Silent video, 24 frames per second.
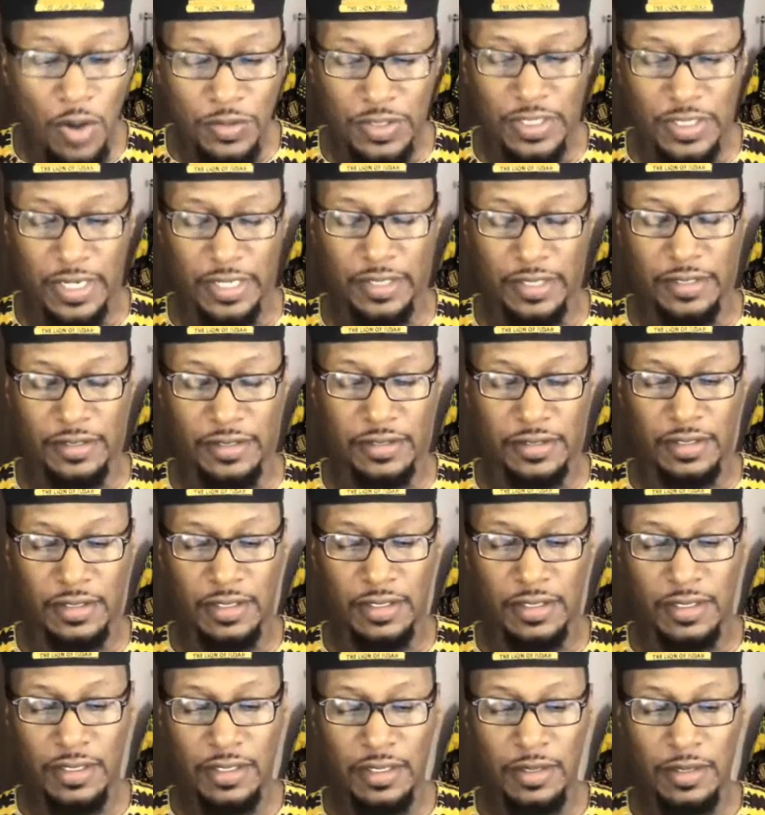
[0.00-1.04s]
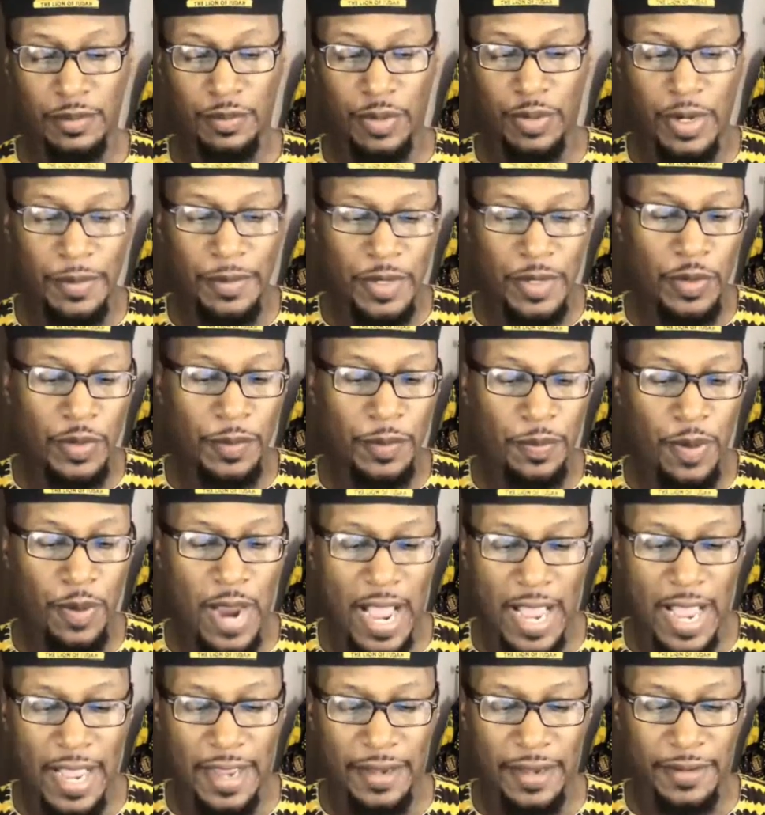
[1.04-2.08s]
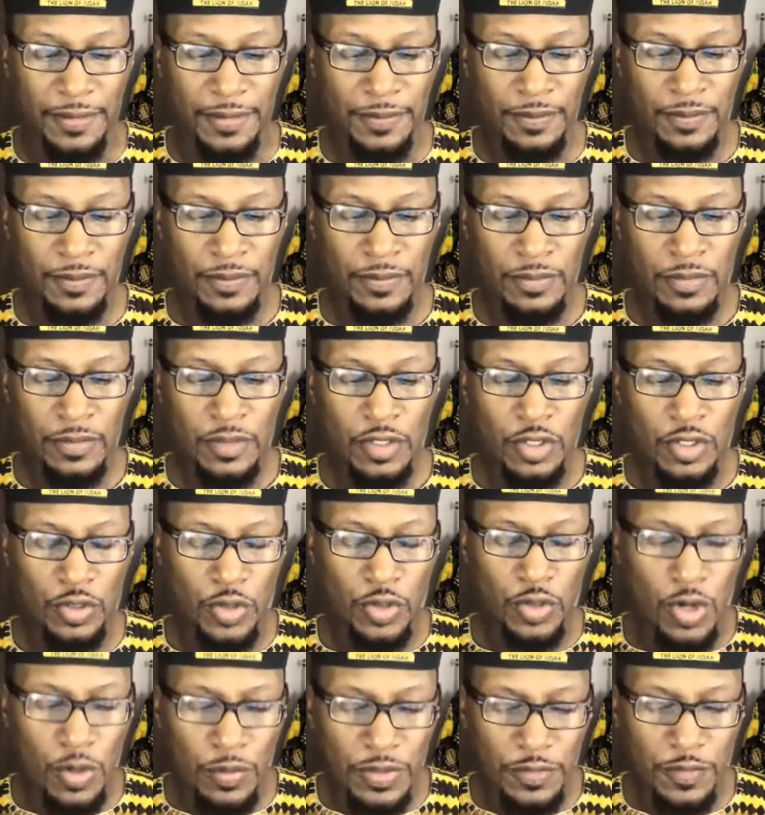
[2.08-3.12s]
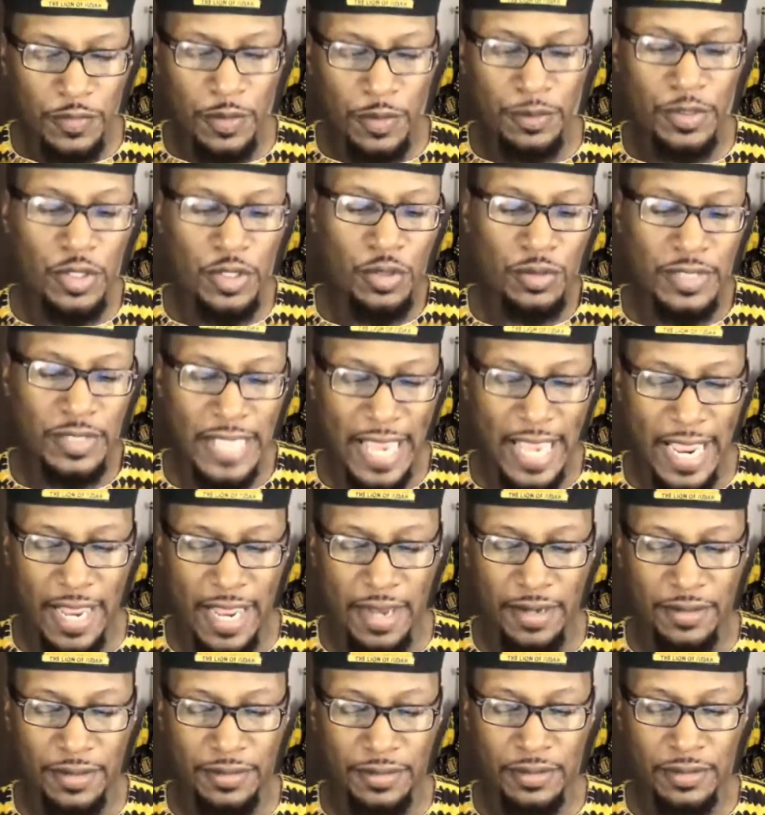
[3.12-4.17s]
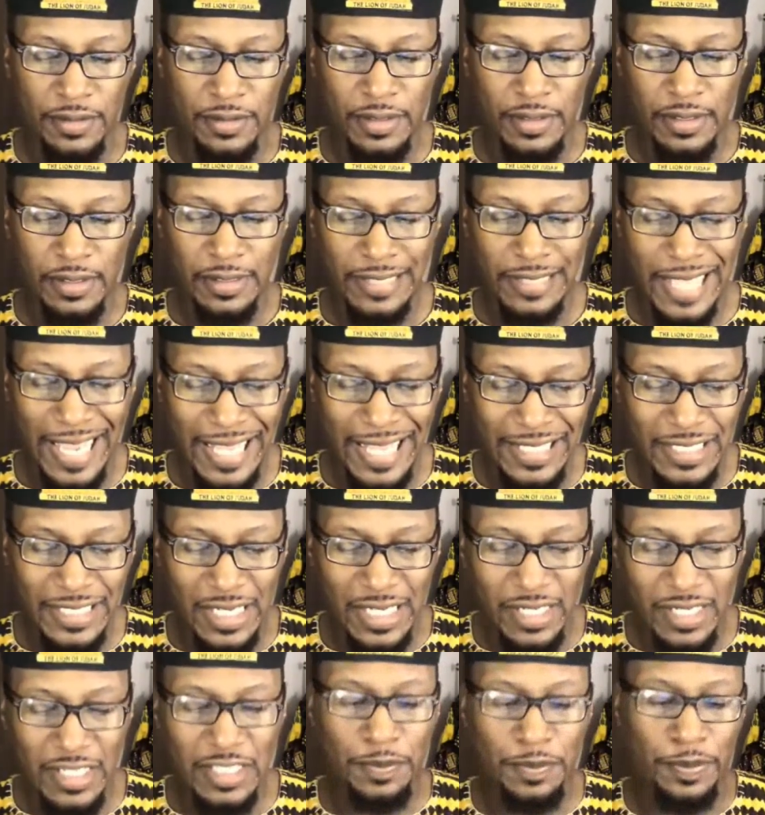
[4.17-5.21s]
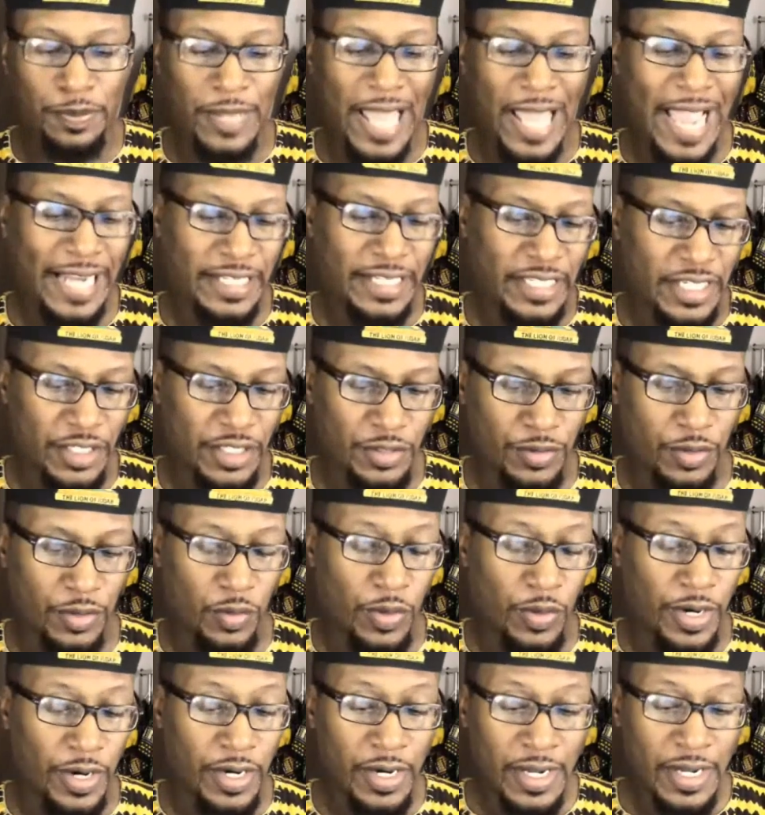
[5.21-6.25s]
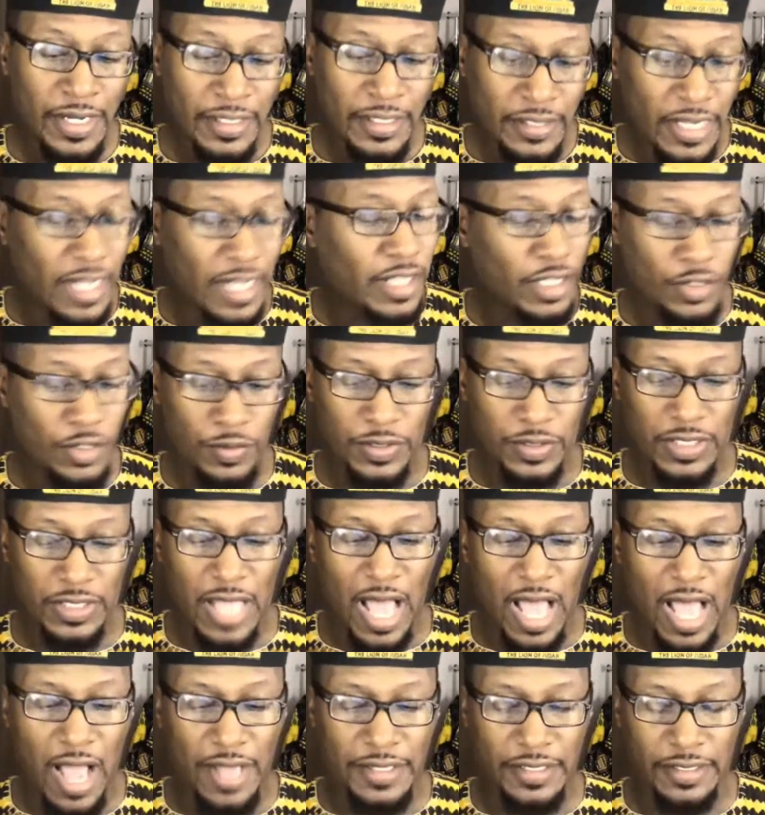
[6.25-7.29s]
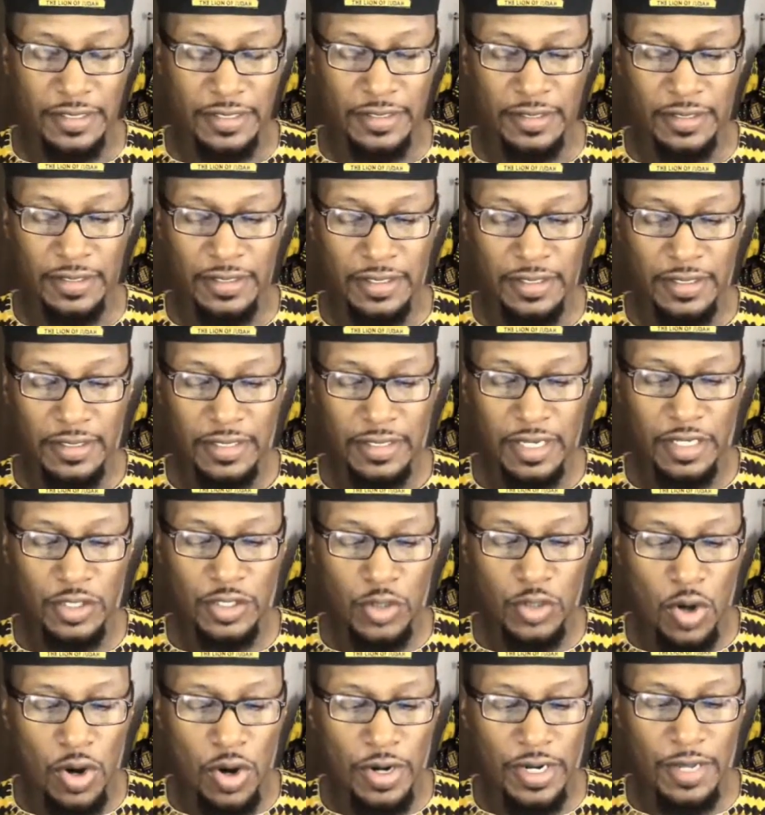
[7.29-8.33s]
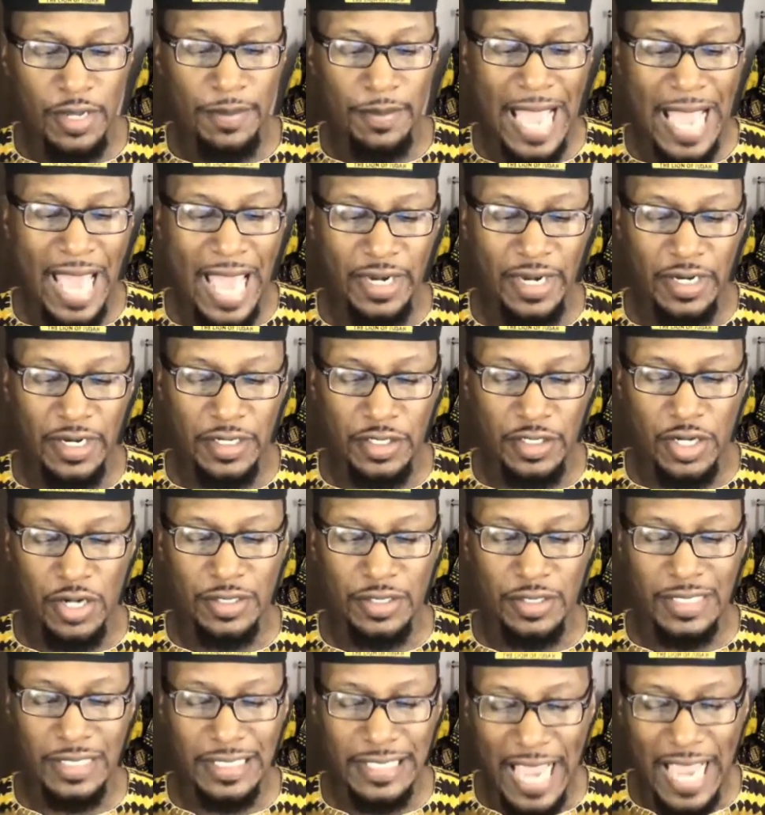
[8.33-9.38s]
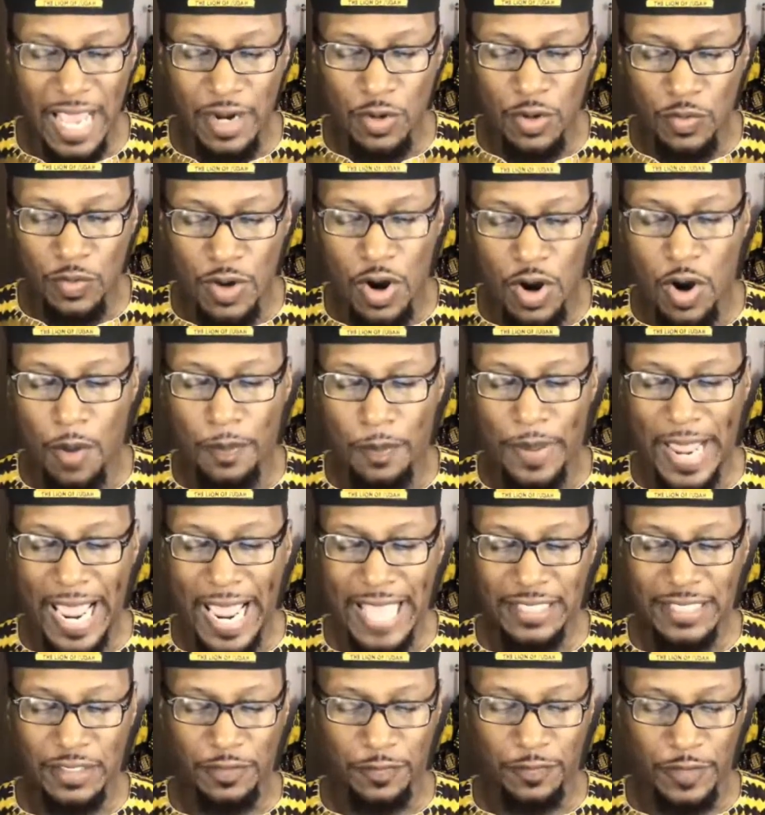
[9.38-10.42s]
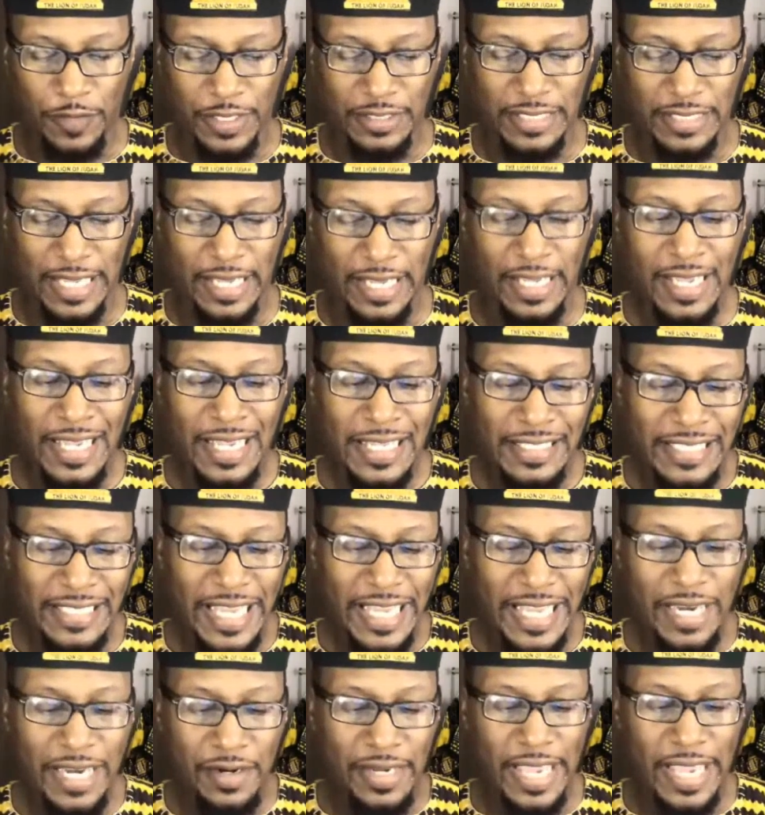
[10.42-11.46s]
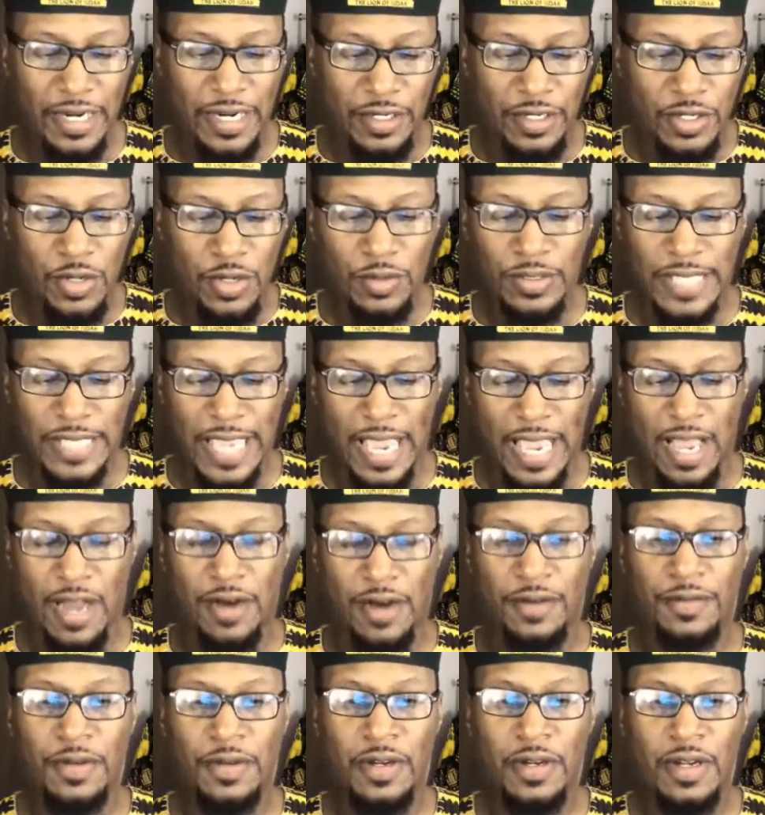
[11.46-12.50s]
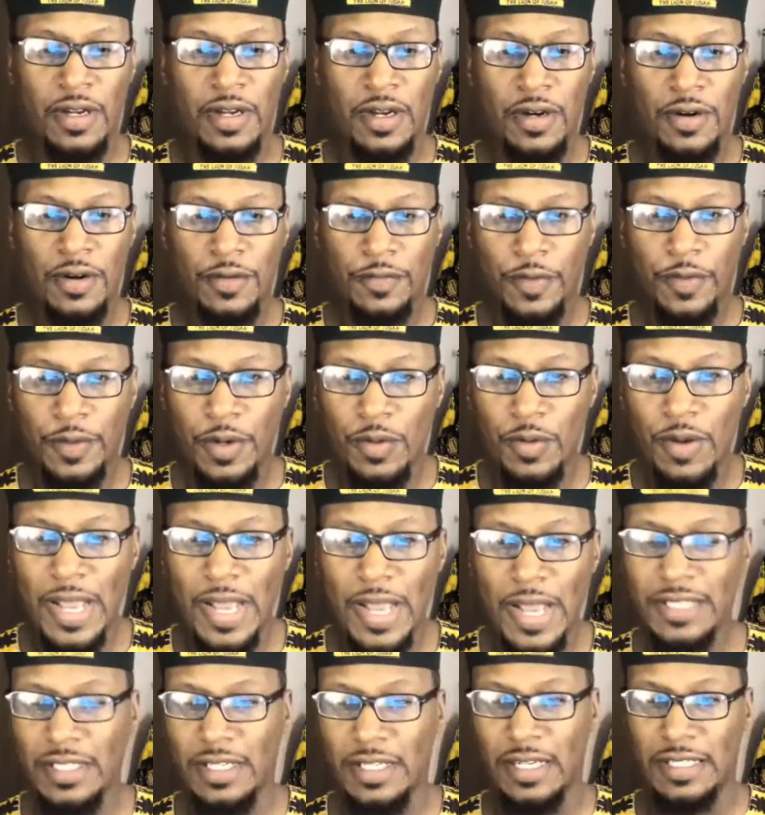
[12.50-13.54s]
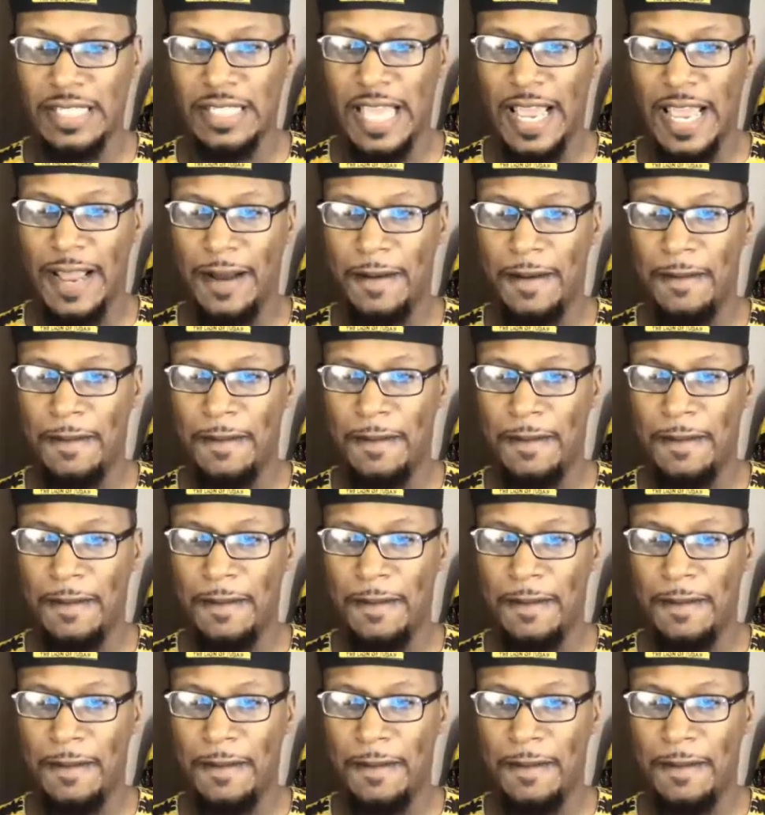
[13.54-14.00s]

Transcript: Douglas, brimming with pride. The group was from Newtown, Nantucket's black district, where Douglas was lodging. They escorted him out of the church and down the road past the fence that segregated Newtown from the rest of the town.